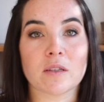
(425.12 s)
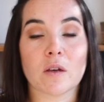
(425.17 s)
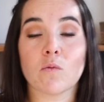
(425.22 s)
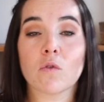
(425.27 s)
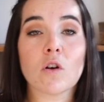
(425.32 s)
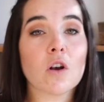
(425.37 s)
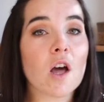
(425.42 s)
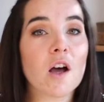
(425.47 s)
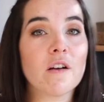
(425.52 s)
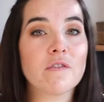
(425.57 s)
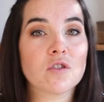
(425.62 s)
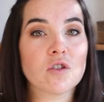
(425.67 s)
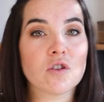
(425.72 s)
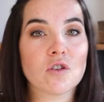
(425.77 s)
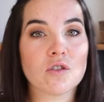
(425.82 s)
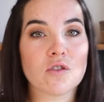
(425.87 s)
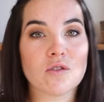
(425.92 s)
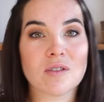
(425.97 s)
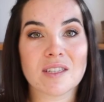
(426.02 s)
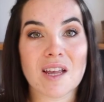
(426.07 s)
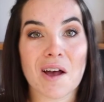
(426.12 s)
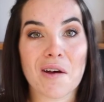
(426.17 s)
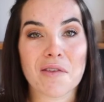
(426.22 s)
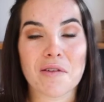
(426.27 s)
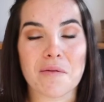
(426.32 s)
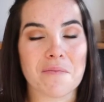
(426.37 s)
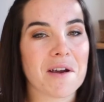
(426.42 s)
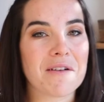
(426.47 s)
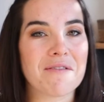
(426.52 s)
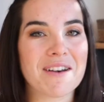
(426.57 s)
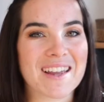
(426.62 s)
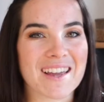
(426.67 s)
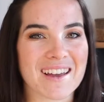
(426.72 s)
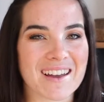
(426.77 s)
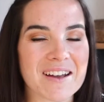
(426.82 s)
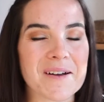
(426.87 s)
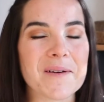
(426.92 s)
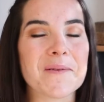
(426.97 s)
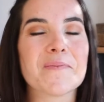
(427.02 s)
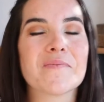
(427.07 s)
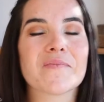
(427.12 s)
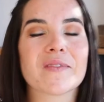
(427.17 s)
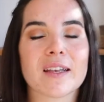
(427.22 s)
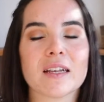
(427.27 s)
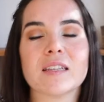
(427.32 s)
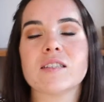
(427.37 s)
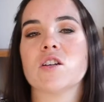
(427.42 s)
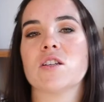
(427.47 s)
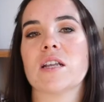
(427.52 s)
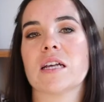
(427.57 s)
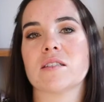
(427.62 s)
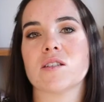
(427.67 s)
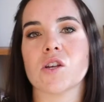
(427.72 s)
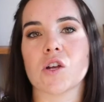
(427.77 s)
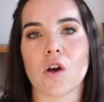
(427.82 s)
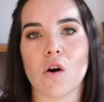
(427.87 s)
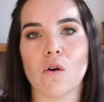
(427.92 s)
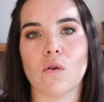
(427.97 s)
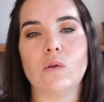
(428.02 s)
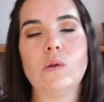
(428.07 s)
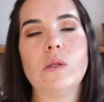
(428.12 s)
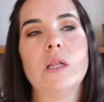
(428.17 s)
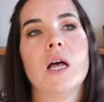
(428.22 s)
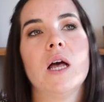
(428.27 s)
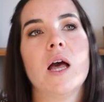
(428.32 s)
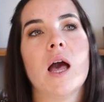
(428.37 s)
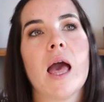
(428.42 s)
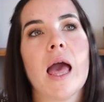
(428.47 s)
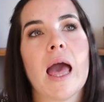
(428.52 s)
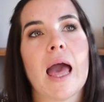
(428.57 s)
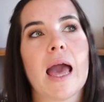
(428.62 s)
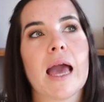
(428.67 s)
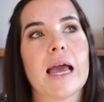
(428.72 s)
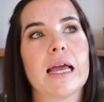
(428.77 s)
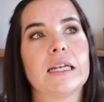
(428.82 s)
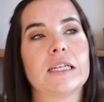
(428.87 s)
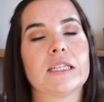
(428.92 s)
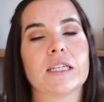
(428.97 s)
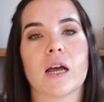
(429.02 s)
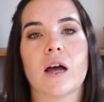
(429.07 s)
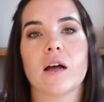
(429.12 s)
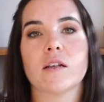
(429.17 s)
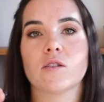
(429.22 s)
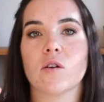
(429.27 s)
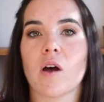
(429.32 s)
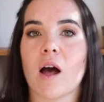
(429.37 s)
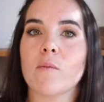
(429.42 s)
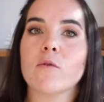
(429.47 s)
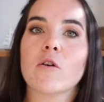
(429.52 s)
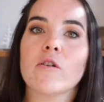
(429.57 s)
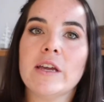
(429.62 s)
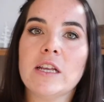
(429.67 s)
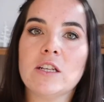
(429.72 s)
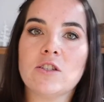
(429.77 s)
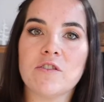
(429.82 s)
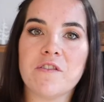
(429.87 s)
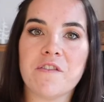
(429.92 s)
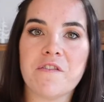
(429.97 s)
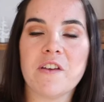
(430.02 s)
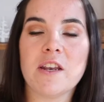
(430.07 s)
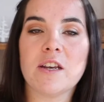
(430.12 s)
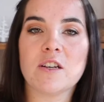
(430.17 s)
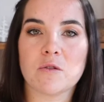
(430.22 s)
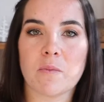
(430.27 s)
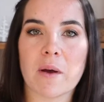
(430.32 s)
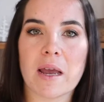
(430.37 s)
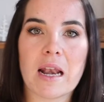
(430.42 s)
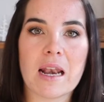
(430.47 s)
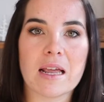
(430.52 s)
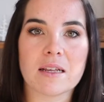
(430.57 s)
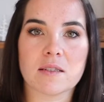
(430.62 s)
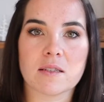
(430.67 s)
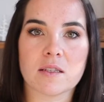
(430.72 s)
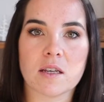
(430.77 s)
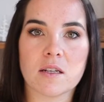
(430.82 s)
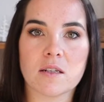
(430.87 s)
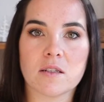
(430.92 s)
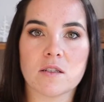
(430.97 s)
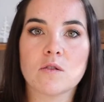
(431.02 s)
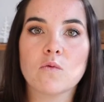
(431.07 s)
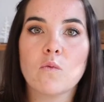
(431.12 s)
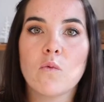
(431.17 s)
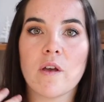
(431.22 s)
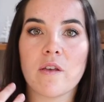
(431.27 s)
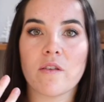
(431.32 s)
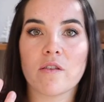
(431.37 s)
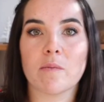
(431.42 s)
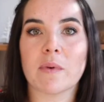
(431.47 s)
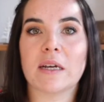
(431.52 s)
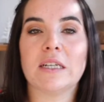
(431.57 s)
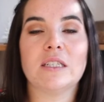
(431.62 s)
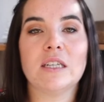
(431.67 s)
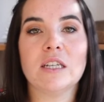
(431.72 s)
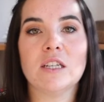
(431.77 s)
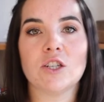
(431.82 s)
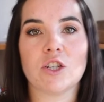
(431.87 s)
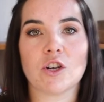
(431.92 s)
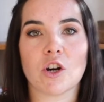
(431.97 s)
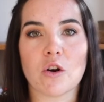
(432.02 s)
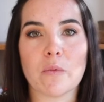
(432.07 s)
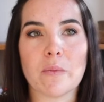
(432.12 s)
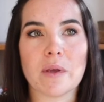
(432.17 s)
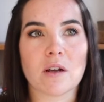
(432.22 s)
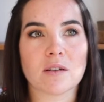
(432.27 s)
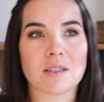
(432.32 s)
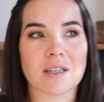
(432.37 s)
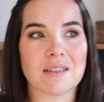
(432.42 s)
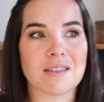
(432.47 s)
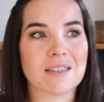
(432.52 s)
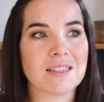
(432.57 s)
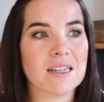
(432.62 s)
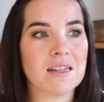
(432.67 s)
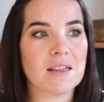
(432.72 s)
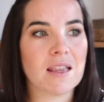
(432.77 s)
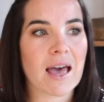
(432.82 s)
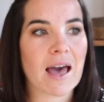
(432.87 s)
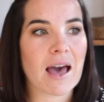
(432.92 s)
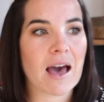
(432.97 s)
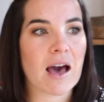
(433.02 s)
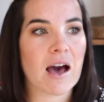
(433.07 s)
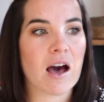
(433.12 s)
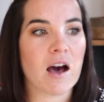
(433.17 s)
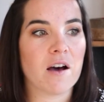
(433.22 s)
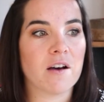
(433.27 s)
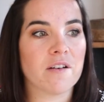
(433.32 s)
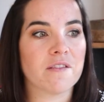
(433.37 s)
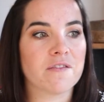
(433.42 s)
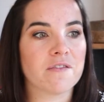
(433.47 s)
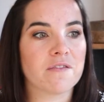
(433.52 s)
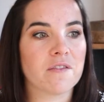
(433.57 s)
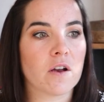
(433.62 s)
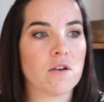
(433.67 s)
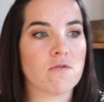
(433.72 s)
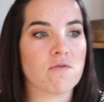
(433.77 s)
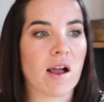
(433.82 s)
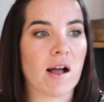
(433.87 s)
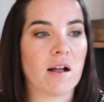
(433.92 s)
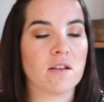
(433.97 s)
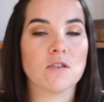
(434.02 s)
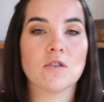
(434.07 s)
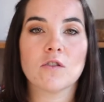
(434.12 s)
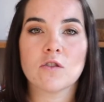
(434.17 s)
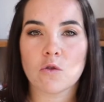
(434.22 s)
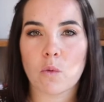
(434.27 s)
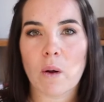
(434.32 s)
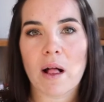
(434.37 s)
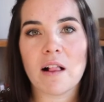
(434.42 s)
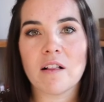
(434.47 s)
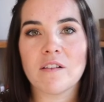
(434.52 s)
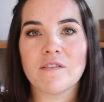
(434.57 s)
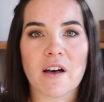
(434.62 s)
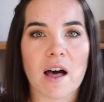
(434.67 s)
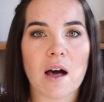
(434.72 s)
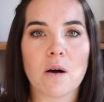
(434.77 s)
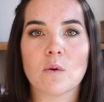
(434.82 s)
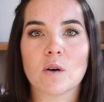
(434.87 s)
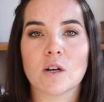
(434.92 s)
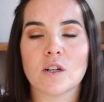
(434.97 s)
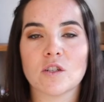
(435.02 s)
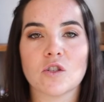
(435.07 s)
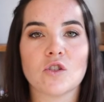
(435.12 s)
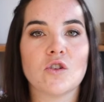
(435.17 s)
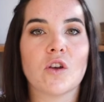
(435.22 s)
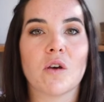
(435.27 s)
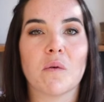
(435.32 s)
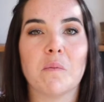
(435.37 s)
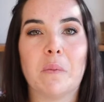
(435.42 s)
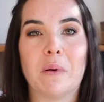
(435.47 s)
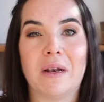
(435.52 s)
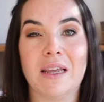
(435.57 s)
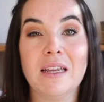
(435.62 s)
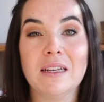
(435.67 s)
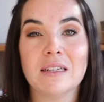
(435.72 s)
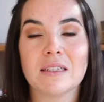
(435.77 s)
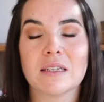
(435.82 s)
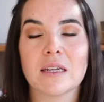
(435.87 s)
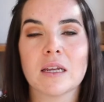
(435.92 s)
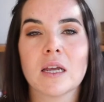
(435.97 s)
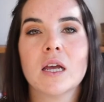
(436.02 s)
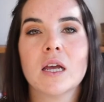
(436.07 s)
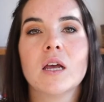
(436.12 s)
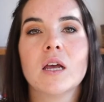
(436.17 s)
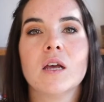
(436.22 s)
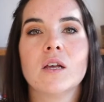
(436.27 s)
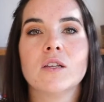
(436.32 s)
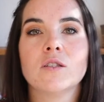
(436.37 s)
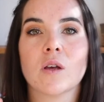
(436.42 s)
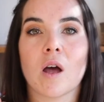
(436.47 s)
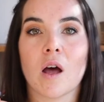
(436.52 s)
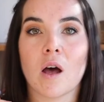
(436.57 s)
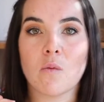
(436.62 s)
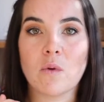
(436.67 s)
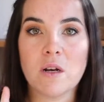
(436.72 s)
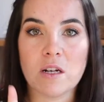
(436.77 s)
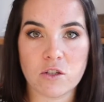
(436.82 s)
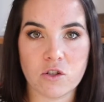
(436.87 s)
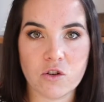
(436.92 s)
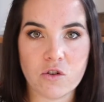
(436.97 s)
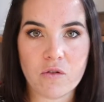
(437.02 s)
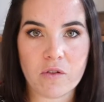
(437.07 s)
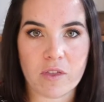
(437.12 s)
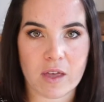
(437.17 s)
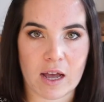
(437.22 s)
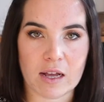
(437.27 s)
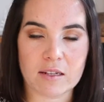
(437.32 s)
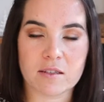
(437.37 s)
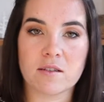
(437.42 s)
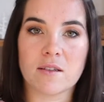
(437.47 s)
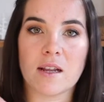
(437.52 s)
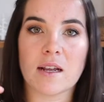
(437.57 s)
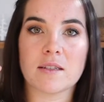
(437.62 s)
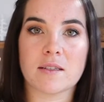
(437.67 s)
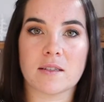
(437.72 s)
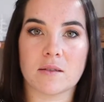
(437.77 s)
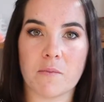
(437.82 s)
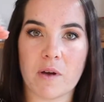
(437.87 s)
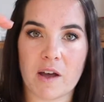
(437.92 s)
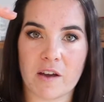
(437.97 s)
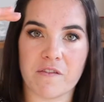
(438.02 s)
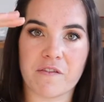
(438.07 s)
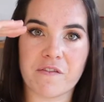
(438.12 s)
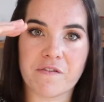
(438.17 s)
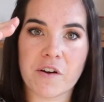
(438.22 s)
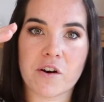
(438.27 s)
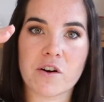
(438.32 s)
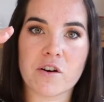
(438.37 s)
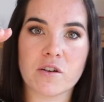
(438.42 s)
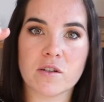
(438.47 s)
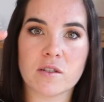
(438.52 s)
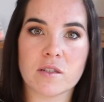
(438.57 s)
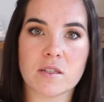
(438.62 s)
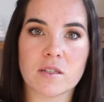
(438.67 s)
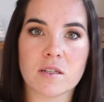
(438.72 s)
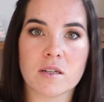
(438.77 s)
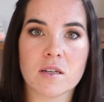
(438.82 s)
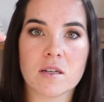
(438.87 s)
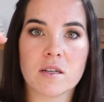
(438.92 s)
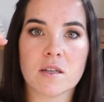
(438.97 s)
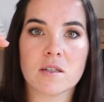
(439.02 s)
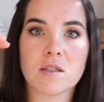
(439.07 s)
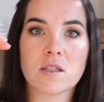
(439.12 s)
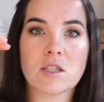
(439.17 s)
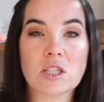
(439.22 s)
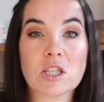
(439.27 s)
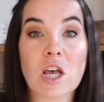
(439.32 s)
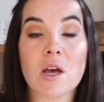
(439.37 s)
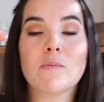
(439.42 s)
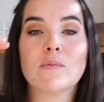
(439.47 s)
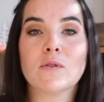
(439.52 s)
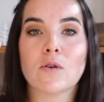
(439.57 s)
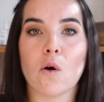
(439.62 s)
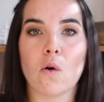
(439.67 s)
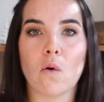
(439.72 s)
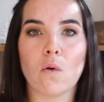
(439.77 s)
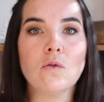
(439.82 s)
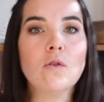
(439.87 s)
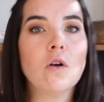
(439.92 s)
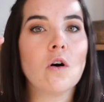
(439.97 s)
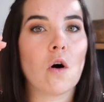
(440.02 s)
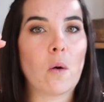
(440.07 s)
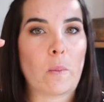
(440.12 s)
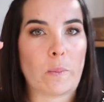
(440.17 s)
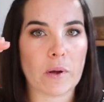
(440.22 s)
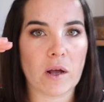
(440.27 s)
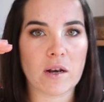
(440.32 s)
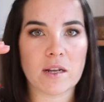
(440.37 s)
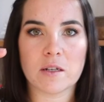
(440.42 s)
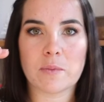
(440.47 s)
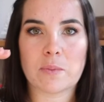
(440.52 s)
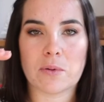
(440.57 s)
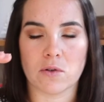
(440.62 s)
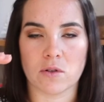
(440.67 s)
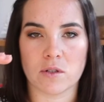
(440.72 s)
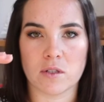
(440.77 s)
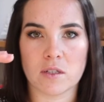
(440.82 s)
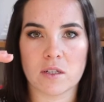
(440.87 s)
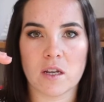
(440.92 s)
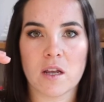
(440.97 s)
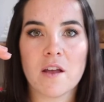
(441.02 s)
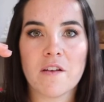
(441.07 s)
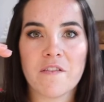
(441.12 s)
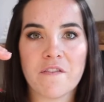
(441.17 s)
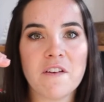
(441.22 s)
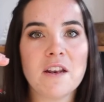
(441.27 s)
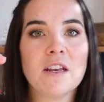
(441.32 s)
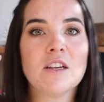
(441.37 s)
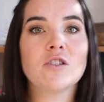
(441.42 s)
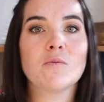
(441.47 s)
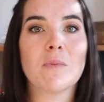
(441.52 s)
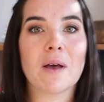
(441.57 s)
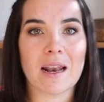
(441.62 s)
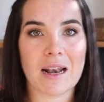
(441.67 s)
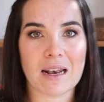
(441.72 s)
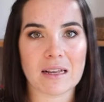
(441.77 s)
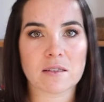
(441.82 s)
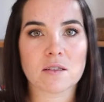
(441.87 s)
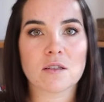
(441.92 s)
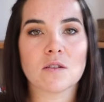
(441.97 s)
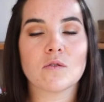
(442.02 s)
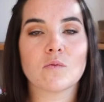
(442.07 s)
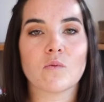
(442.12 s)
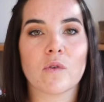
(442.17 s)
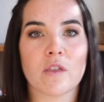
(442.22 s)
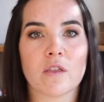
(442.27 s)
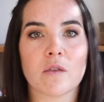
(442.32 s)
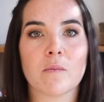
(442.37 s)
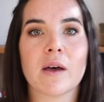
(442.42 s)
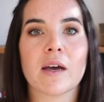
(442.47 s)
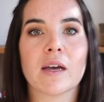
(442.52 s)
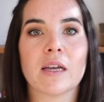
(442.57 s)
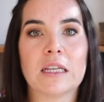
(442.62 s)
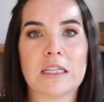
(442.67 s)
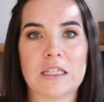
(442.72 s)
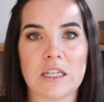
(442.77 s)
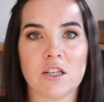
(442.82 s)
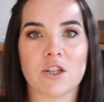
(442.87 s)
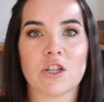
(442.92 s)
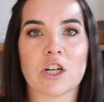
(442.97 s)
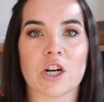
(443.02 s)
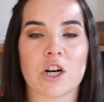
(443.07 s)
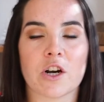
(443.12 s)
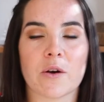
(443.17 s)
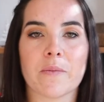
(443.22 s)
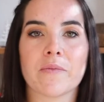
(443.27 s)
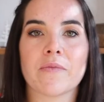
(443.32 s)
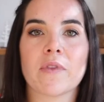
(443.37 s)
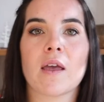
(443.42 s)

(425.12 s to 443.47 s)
I would love to go to South America. So that's a goal. And so I'm going to finish my lessons with my teacher because I still have around 12 hours to complete. So I will do that. That's my first sub-goal or bullet point. Finish my lessons with my teacher.